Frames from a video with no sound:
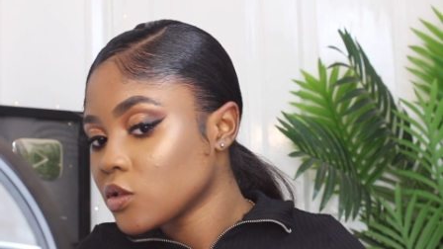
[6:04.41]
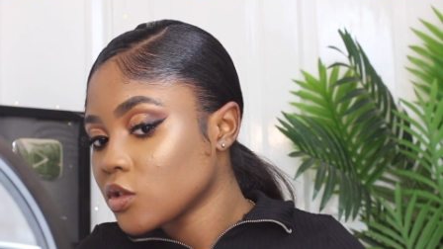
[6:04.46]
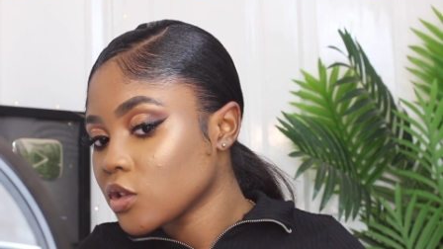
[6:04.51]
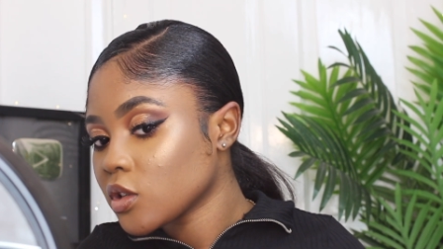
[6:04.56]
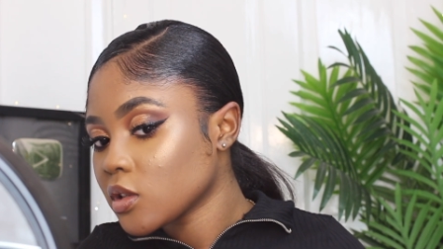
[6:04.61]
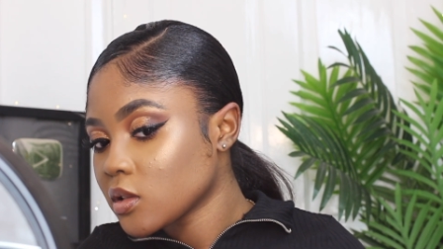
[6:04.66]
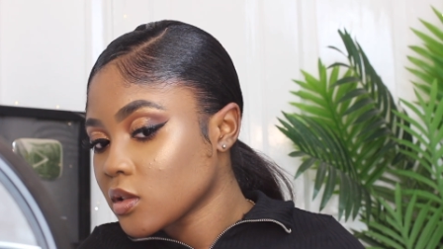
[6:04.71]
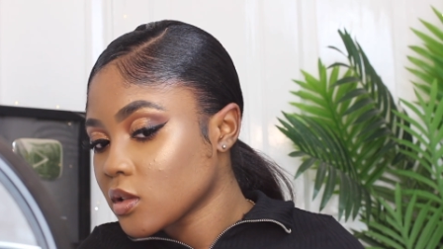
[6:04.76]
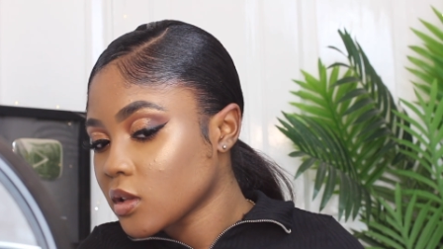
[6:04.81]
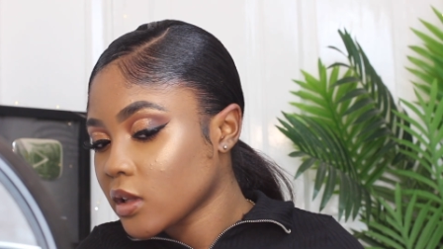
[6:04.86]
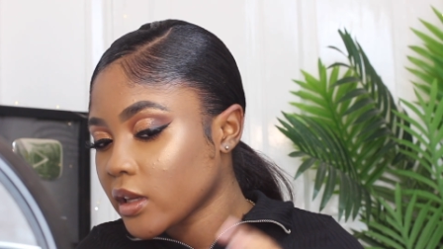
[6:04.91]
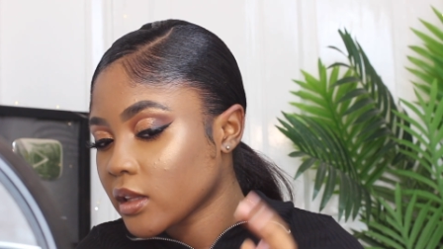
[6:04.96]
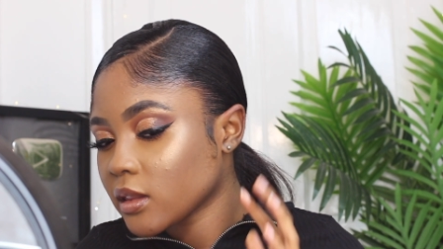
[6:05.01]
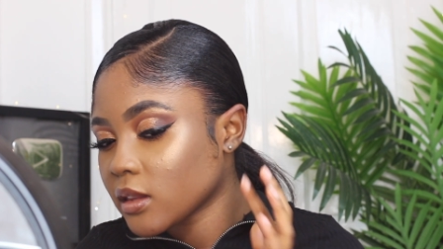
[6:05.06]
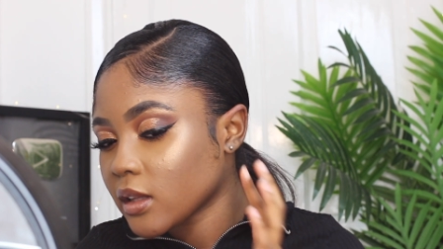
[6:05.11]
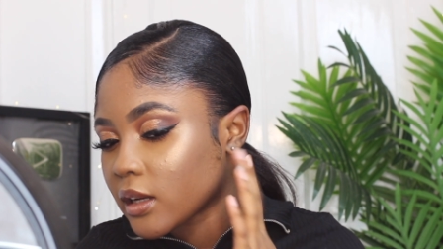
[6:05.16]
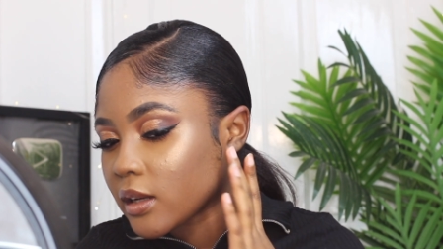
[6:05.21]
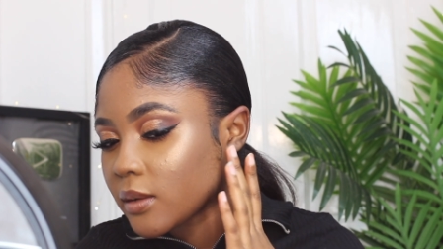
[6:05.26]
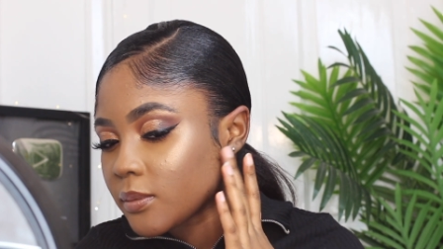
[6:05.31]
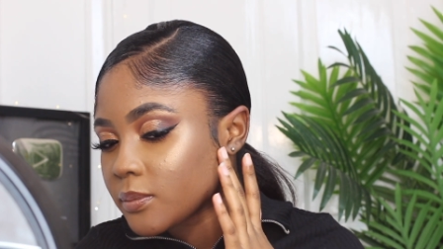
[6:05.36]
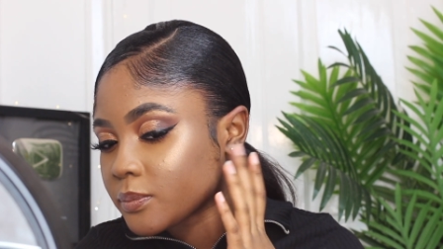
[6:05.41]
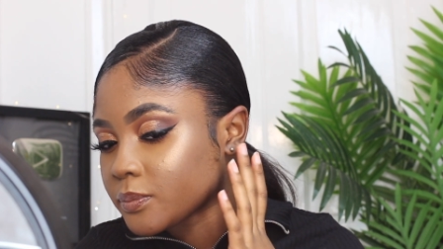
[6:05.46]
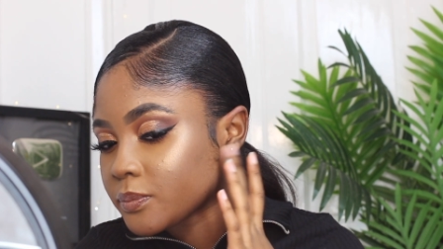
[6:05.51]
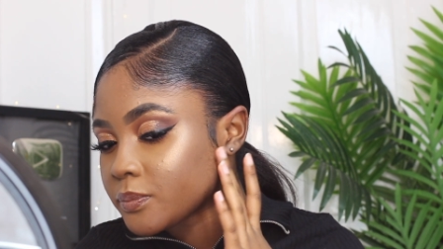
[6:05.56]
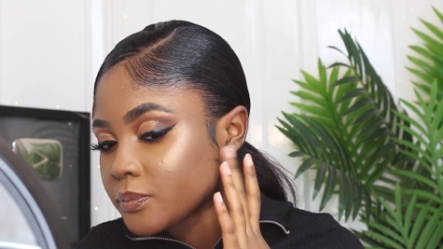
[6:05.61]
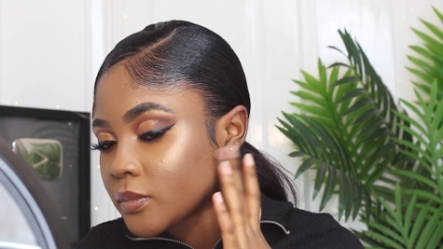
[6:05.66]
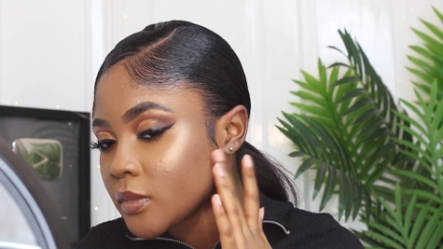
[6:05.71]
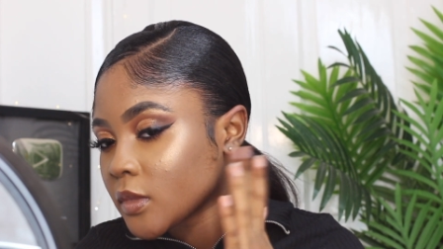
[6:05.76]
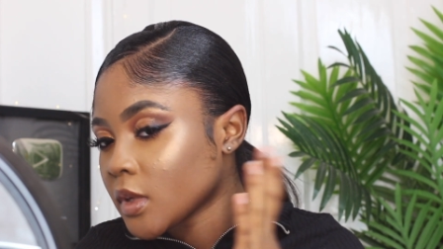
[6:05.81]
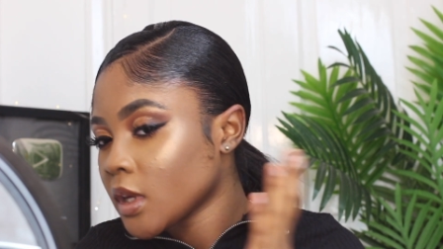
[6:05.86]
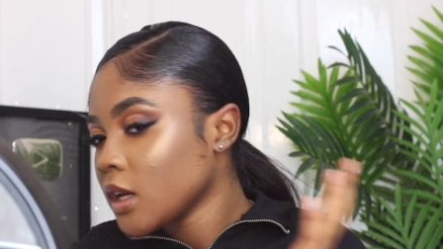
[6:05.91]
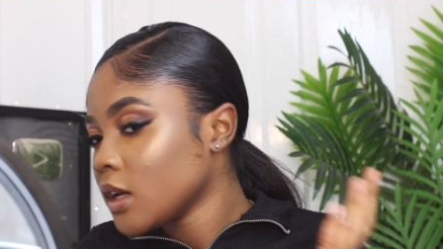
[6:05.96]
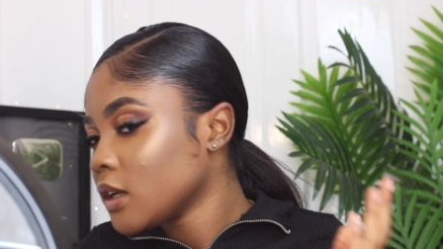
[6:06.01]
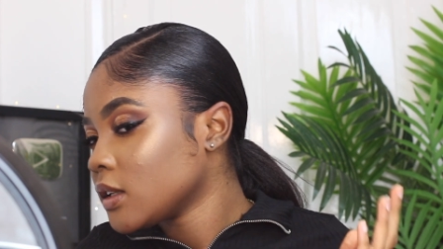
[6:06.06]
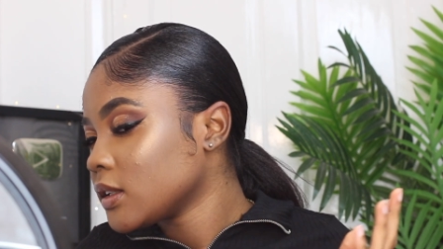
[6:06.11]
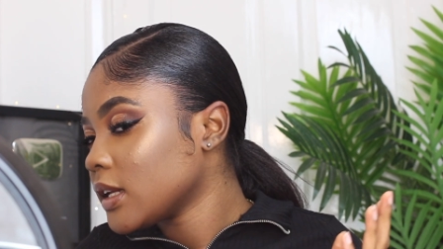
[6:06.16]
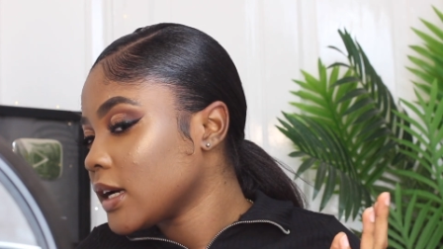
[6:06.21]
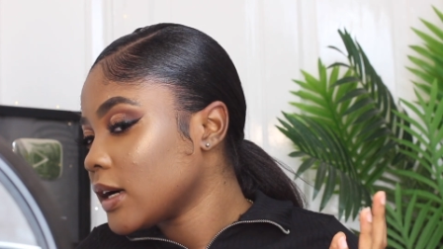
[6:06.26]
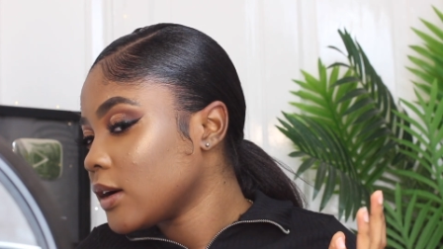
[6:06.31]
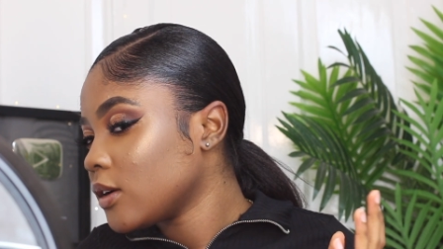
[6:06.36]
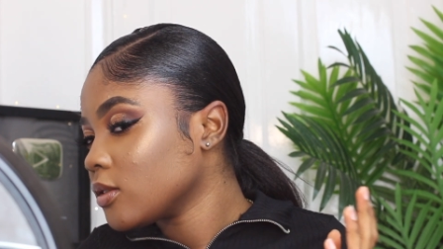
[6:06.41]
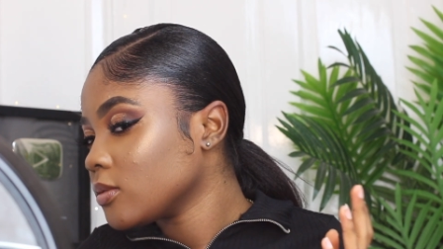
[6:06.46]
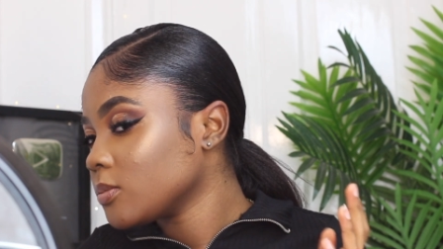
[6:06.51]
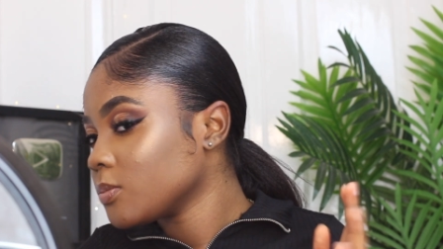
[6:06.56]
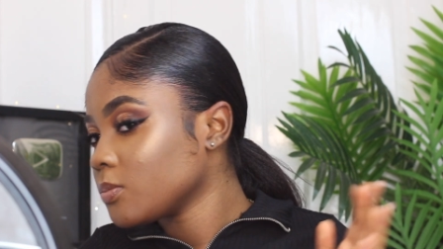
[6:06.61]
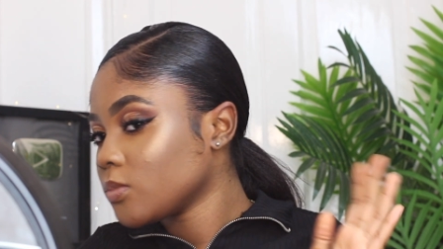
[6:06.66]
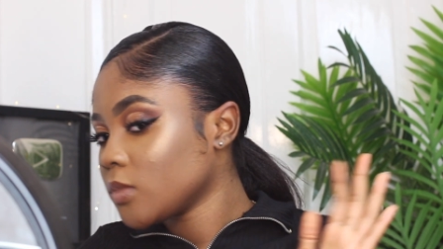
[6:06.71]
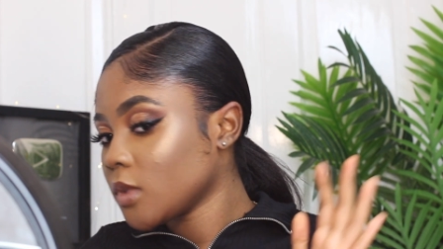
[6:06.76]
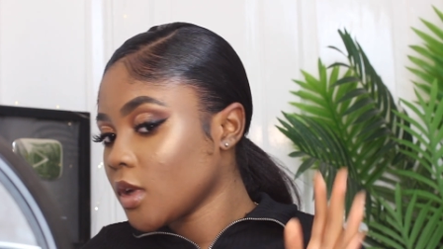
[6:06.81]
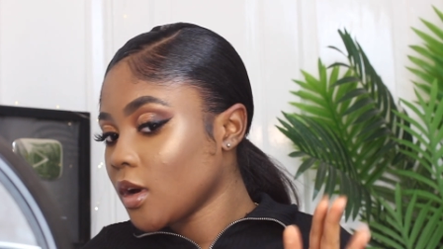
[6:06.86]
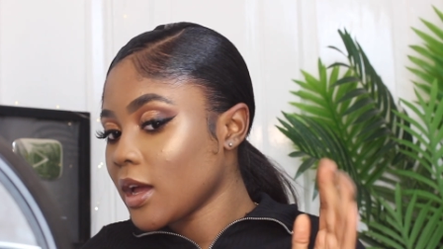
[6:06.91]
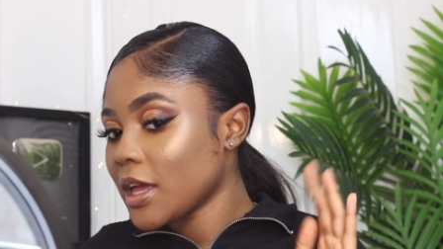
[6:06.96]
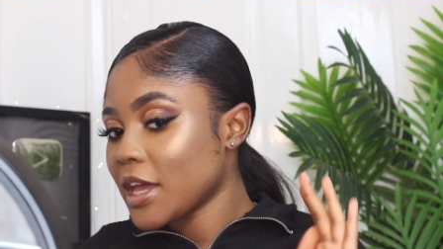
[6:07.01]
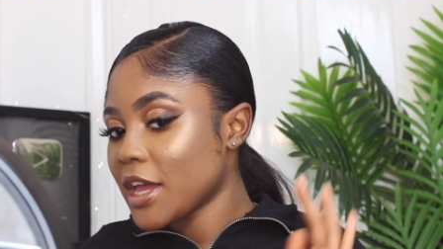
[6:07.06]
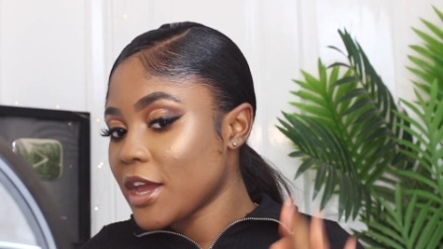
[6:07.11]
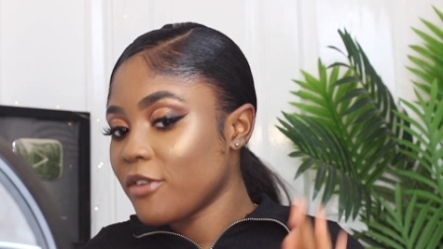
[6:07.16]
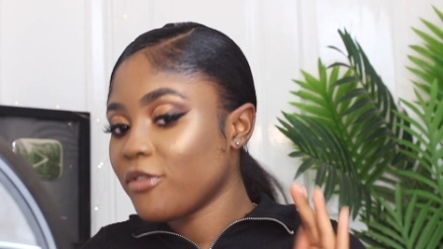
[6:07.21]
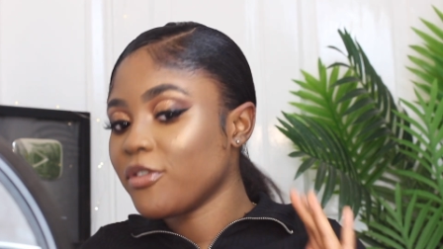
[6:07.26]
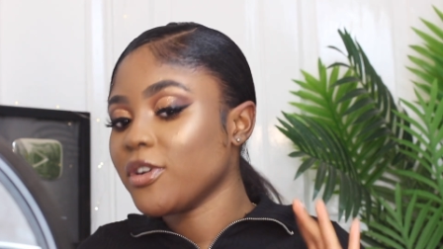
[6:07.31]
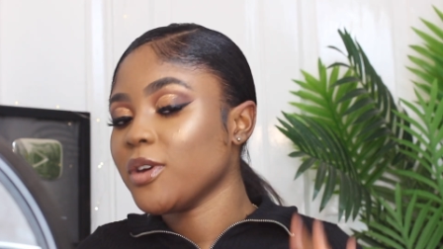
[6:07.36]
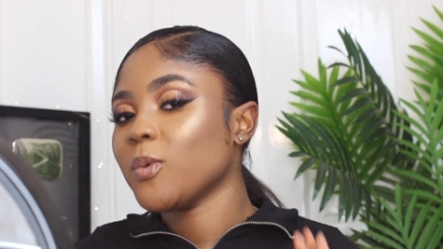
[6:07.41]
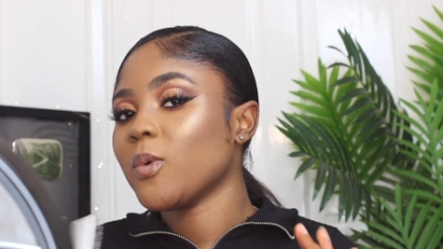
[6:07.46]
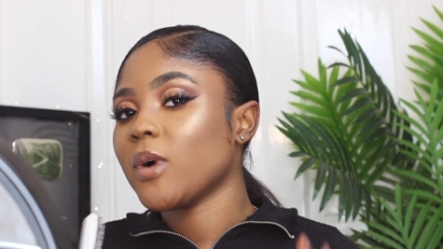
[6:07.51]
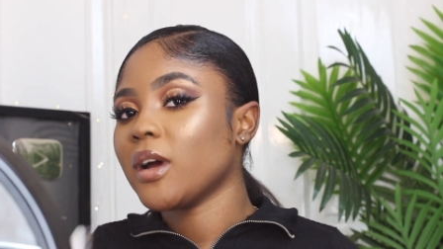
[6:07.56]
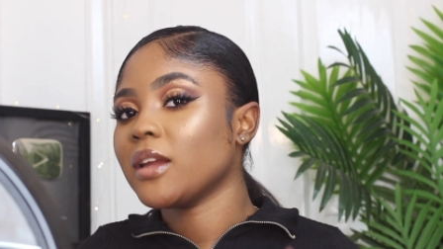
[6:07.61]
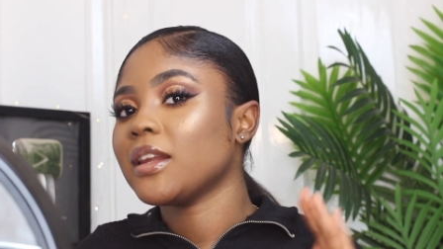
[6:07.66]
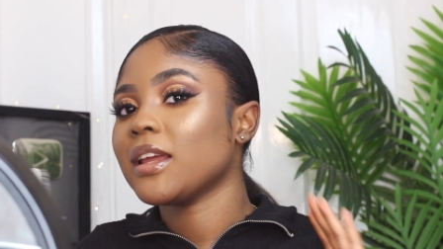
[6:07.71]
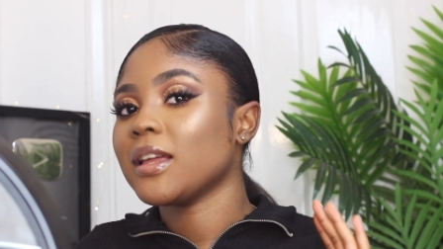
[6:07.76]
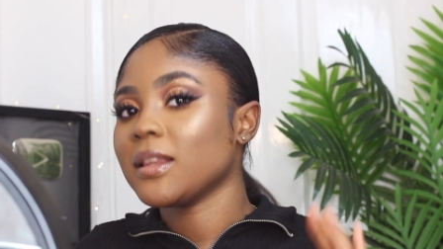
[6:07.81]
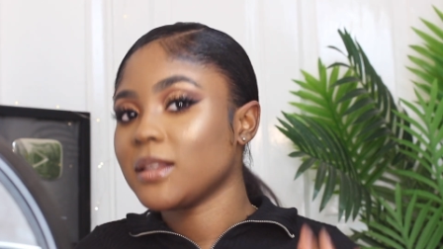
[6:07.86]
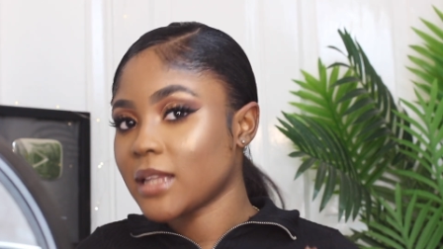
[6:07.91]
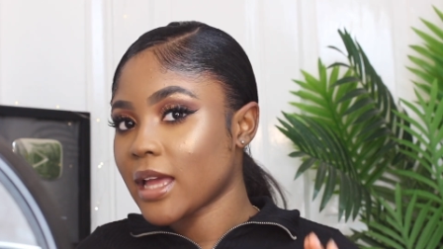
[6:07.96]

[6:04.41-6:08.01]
just like that now not everyone